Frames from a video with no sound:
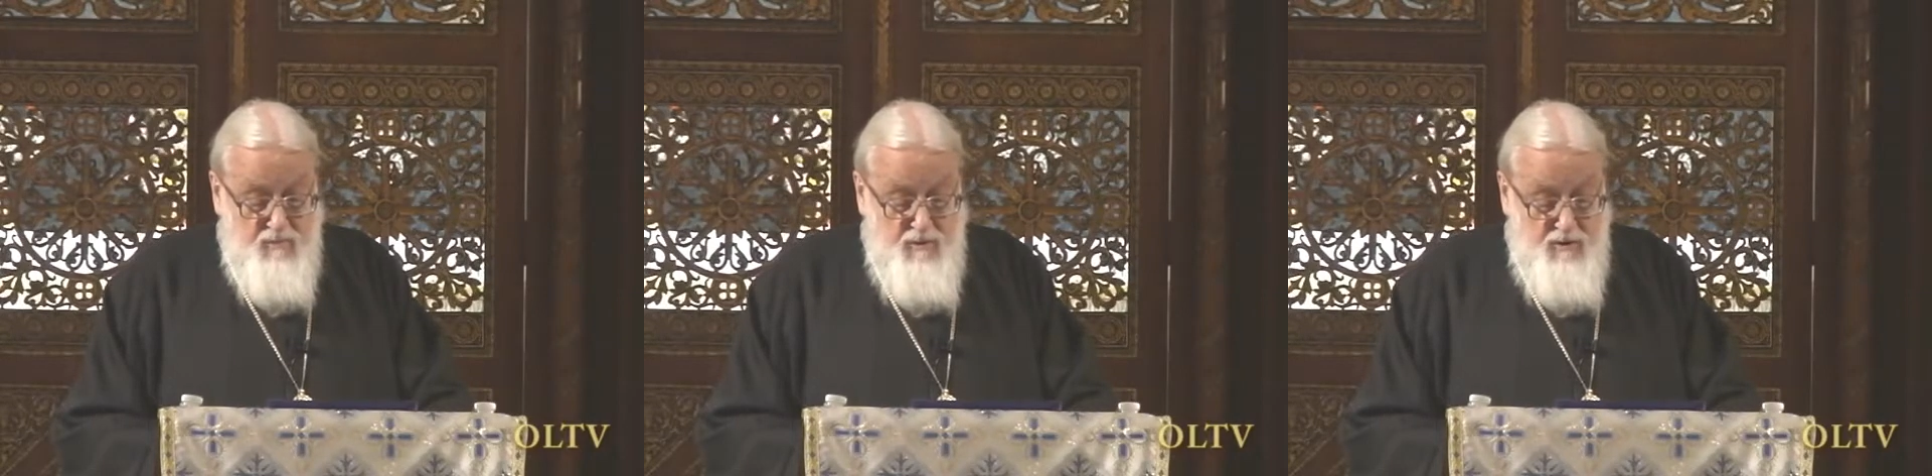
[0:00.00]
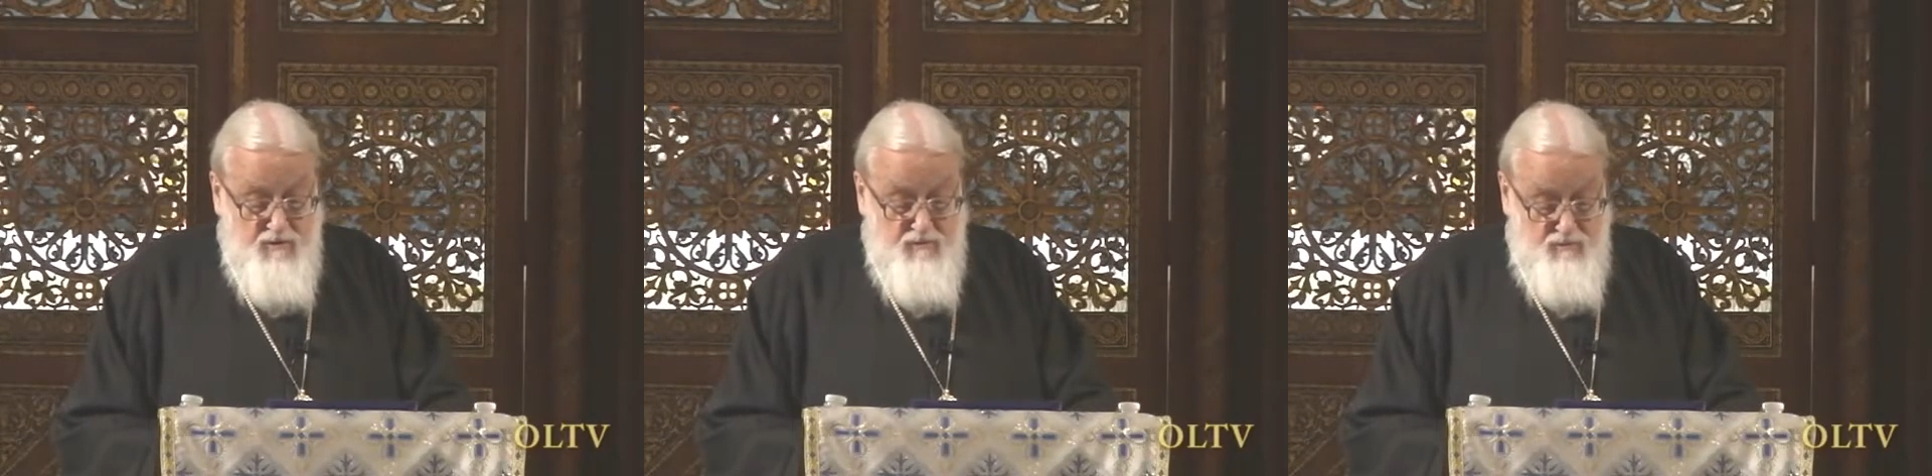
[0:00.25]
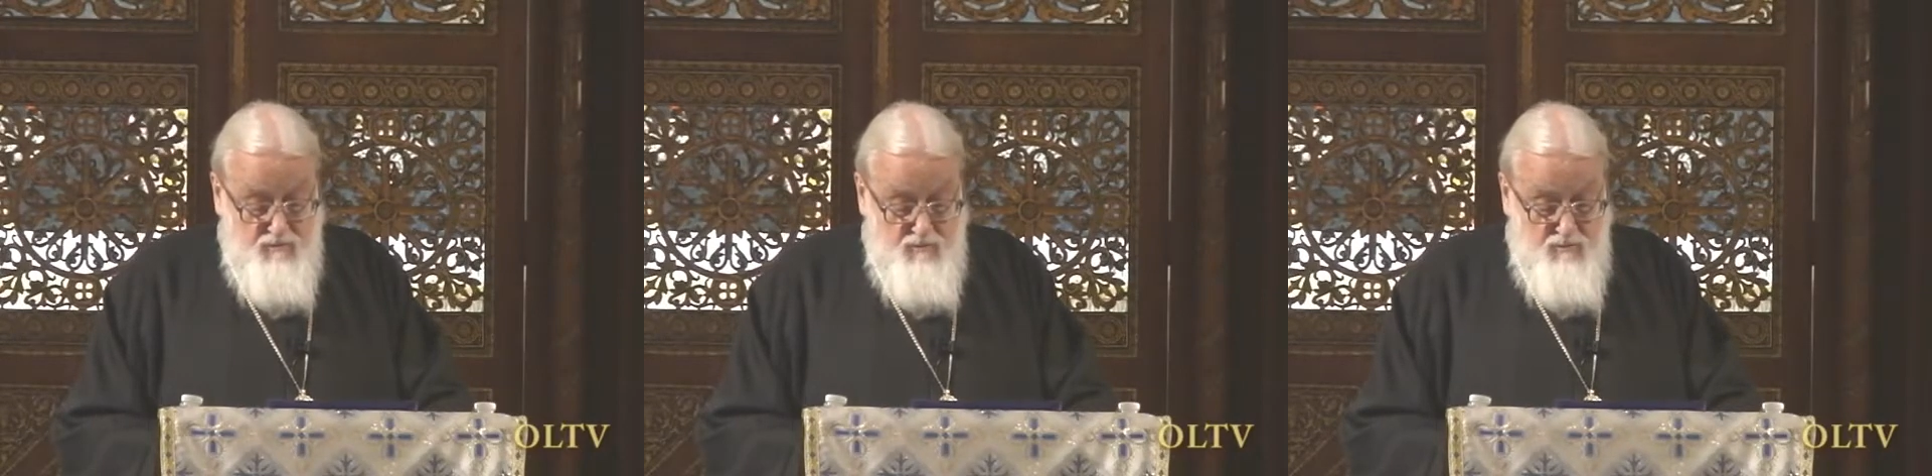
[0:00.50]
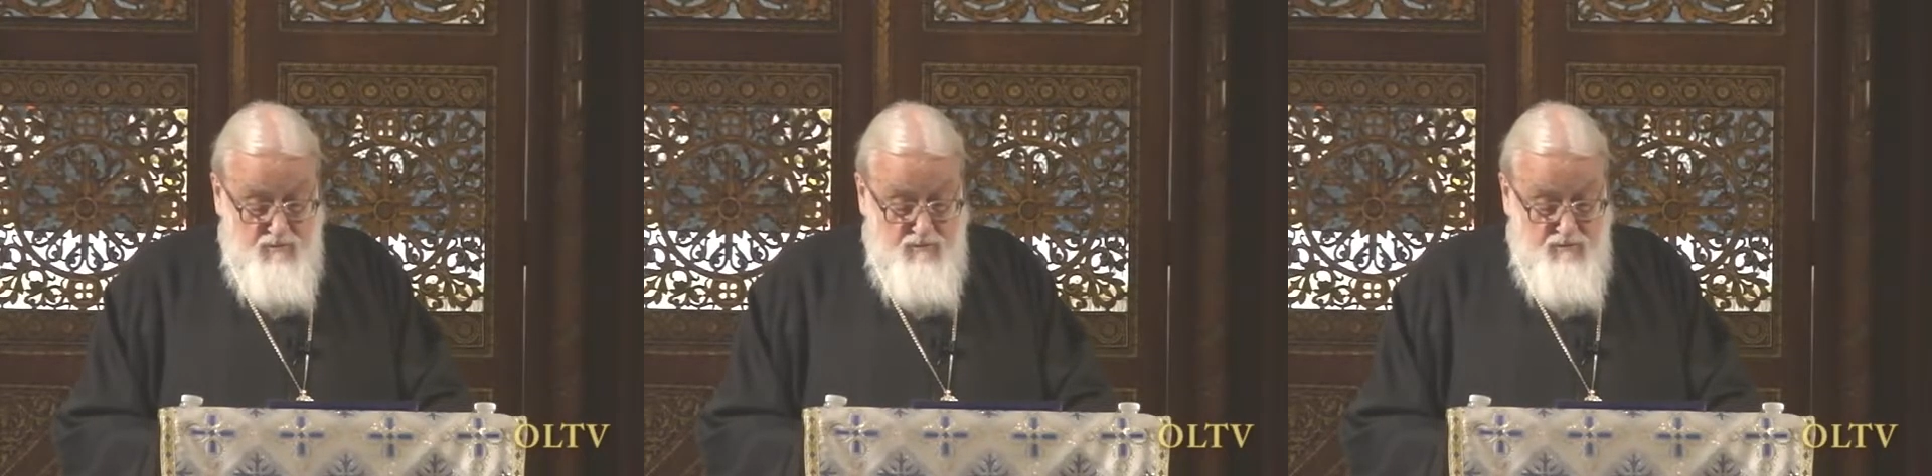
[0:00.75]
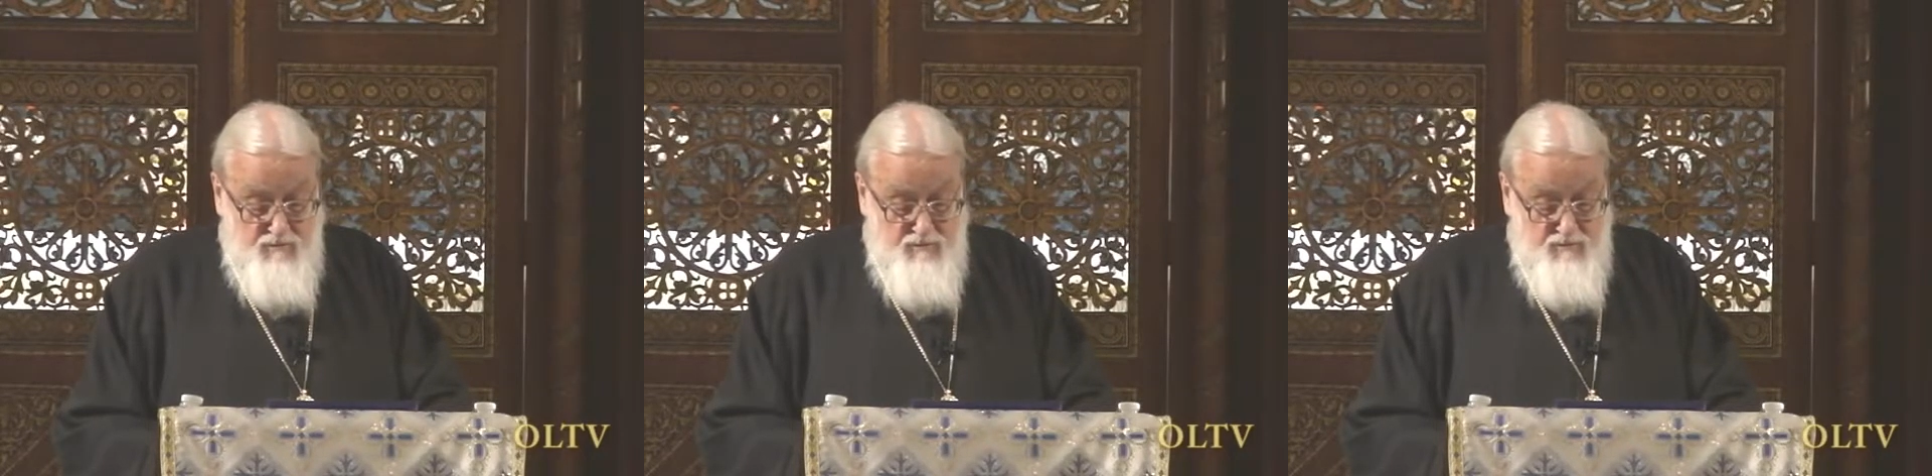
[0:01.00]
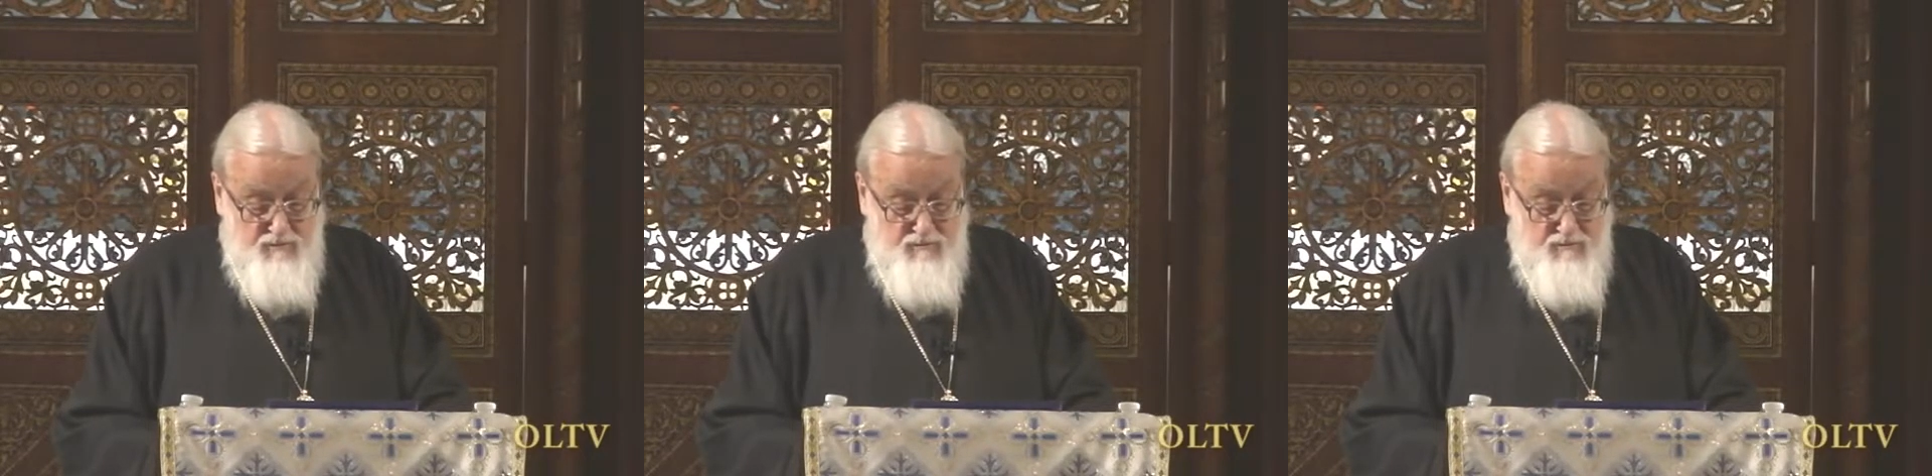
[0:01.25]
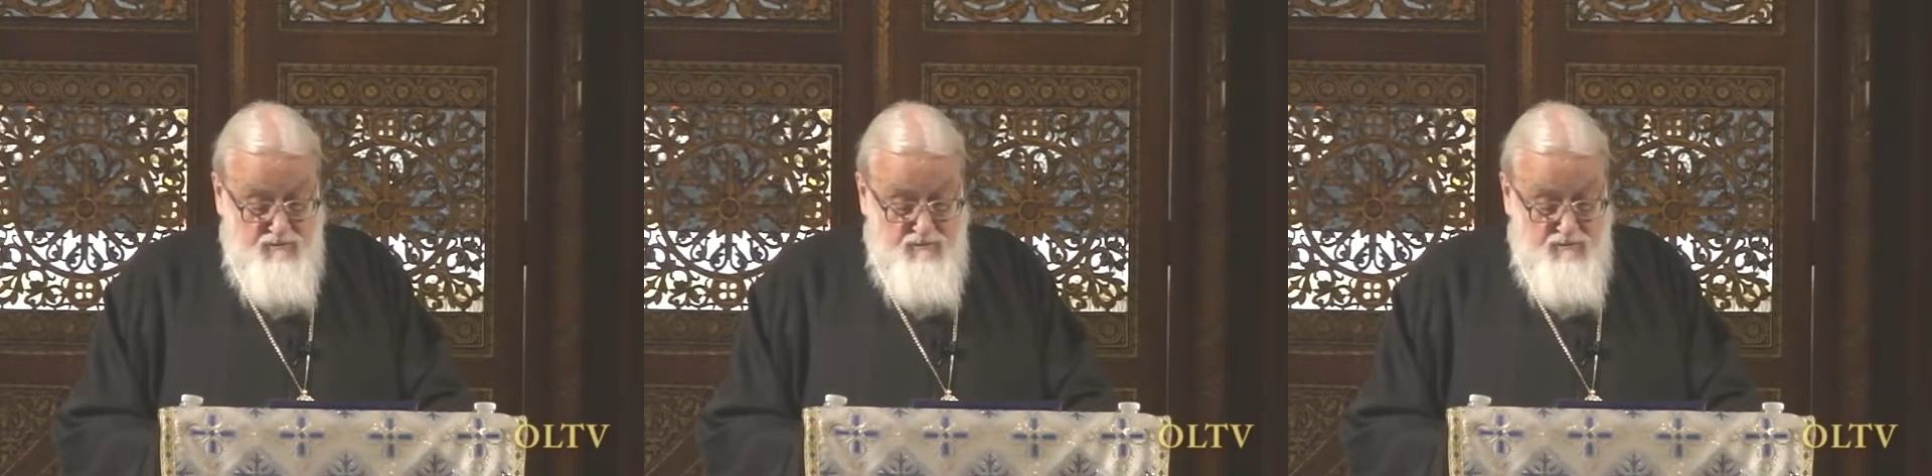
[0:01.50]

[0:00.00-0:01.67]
apostles.